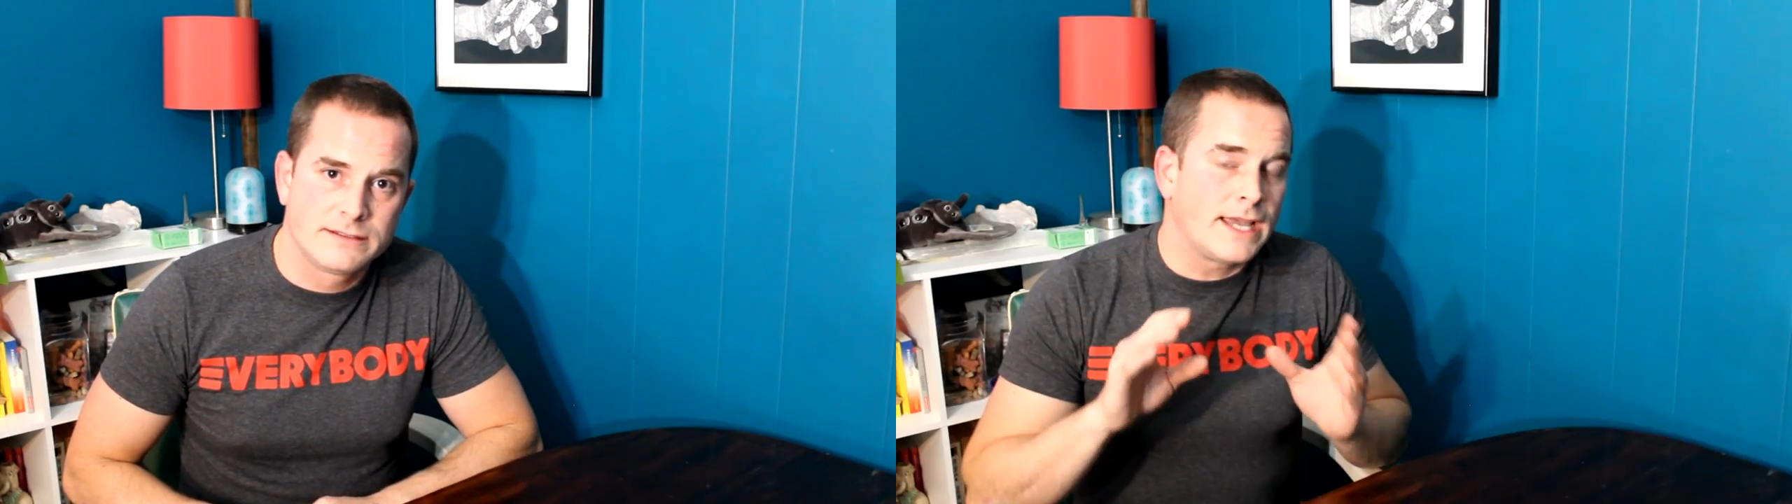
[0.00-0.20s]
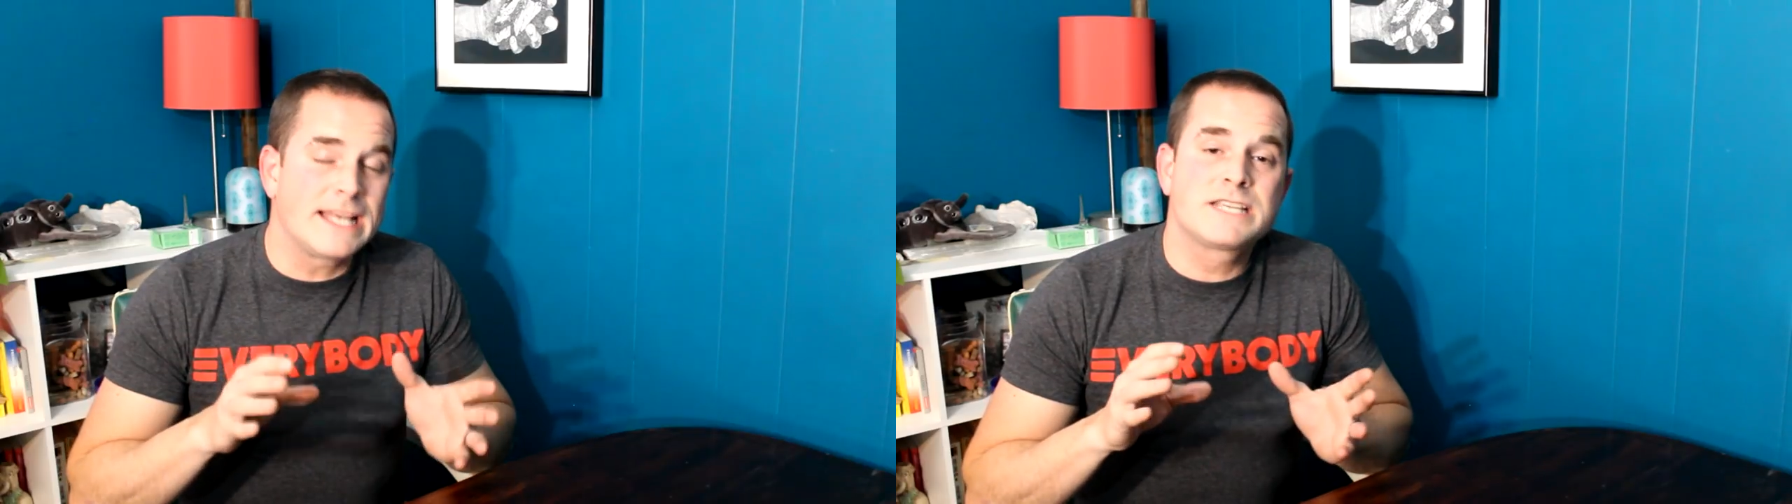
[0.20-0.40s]

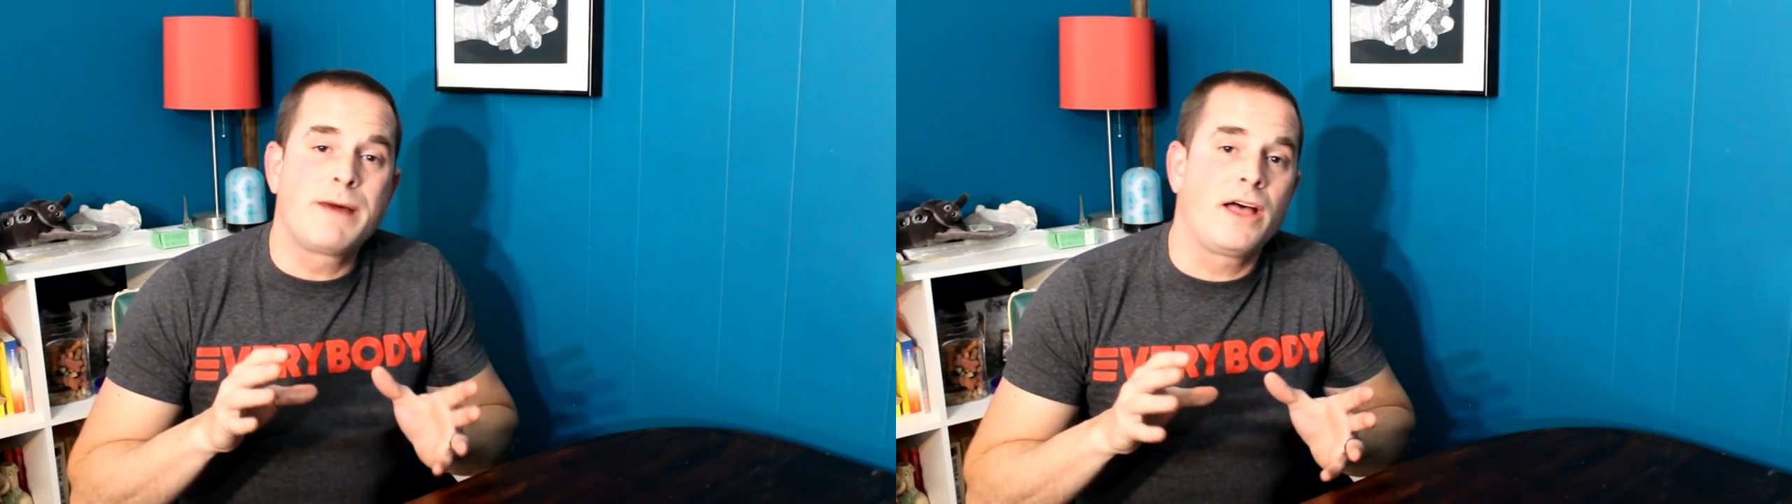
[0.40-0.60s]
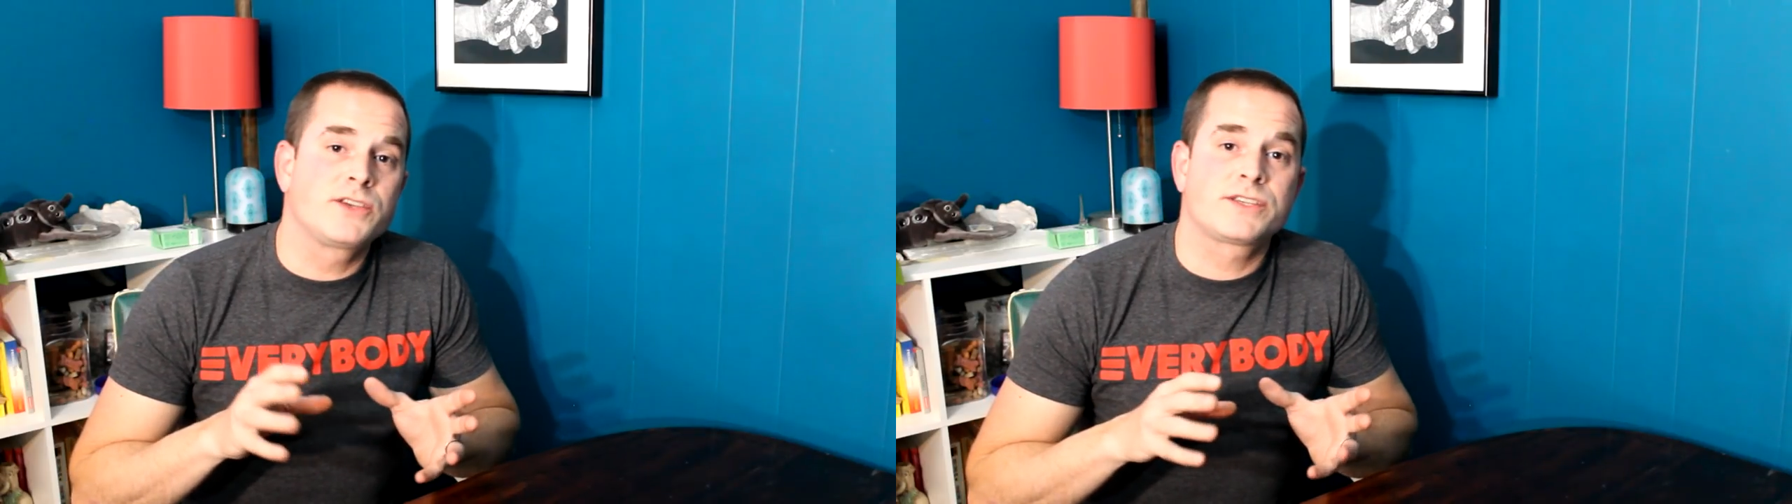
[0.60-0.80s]

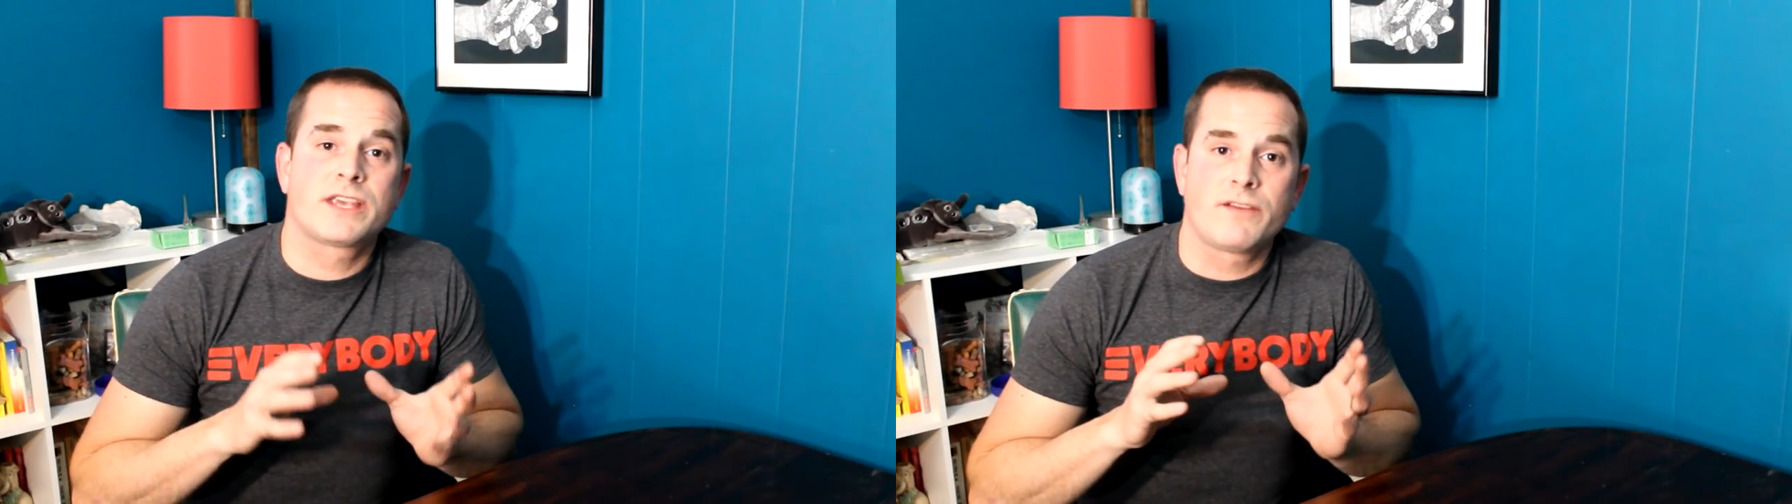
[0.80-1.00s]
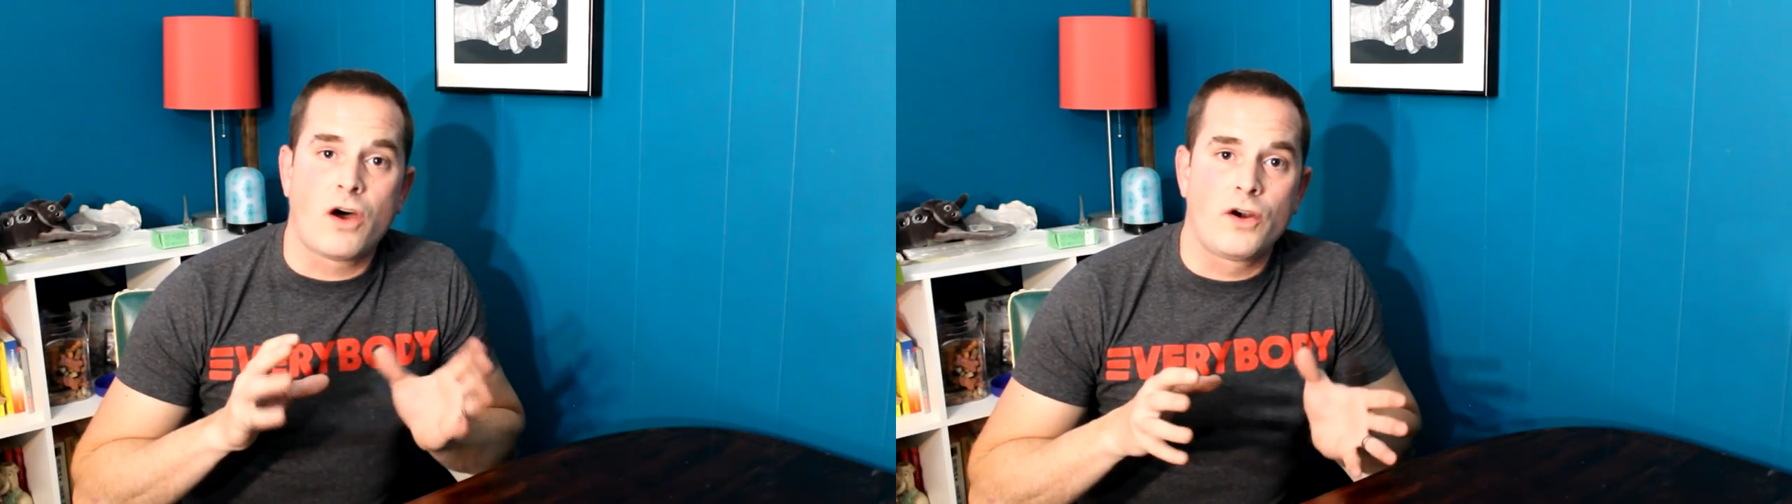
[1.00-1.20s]
Entomologists
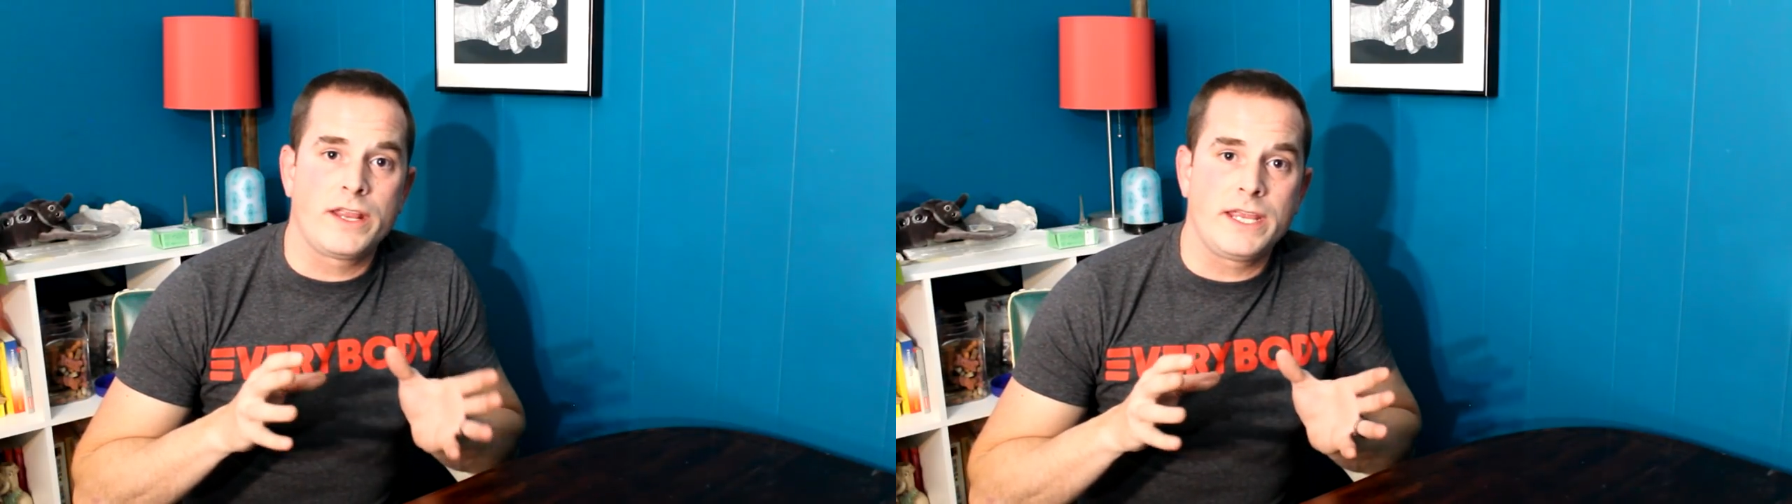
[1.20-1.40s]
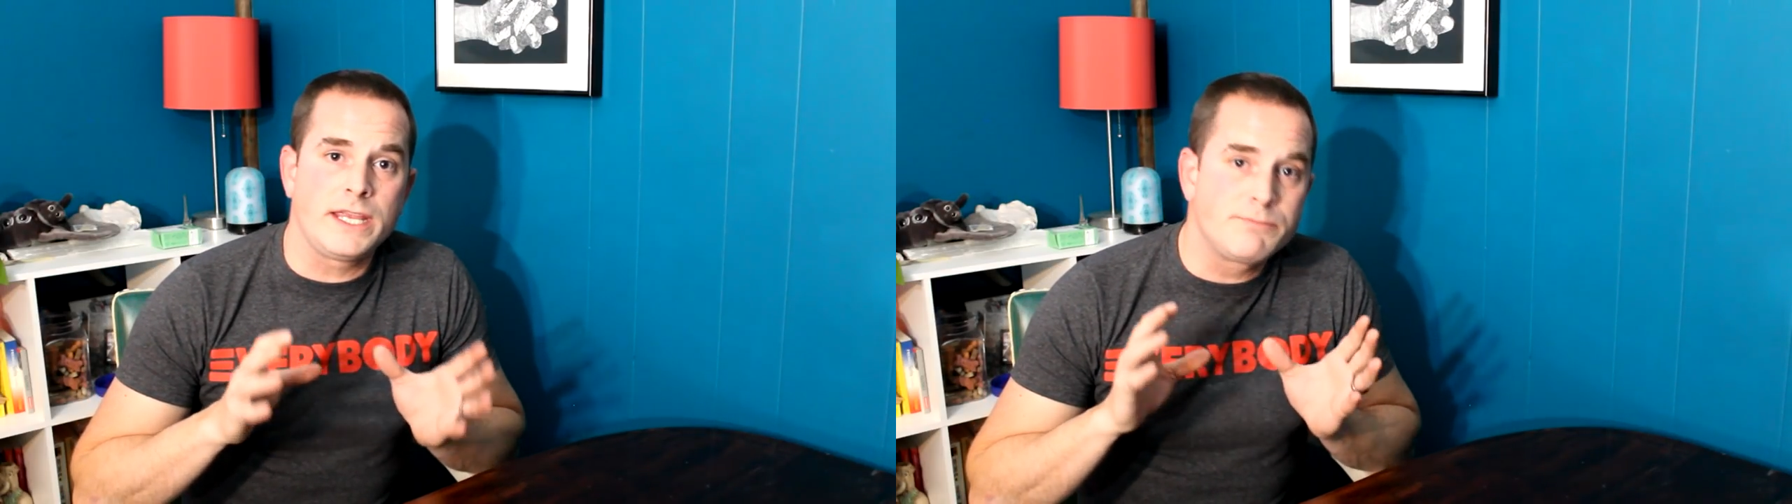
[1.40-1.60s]
have
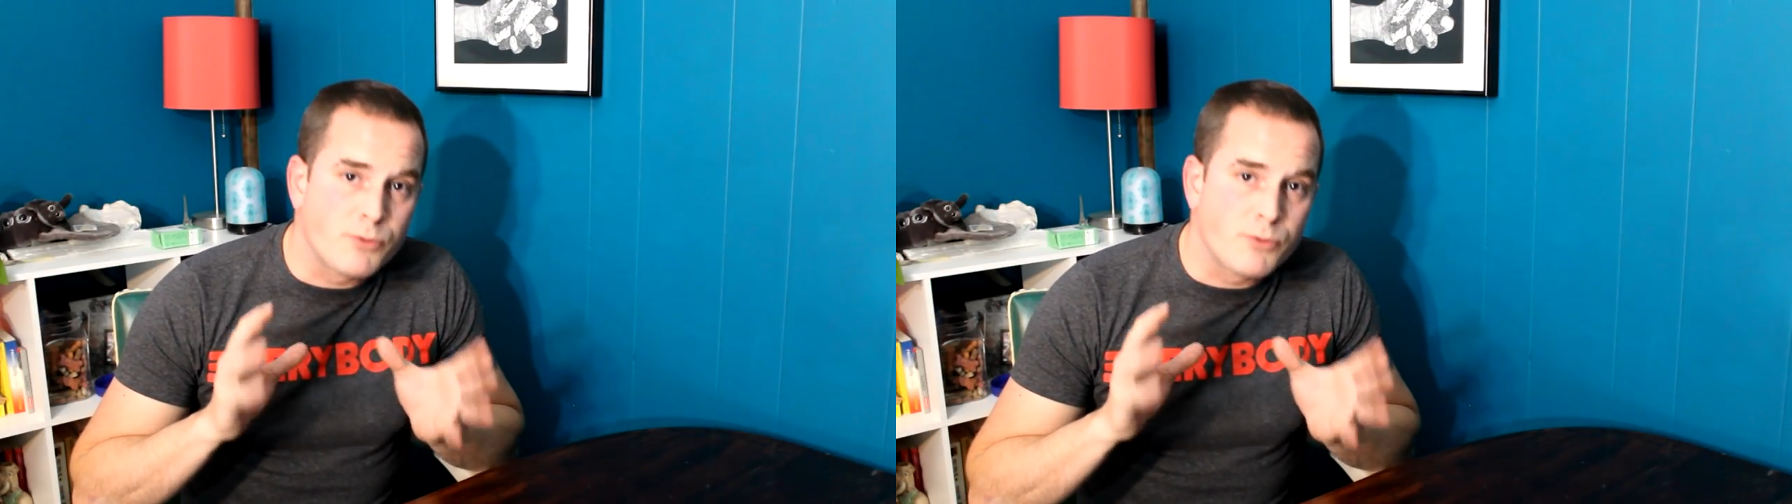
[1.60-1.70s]
already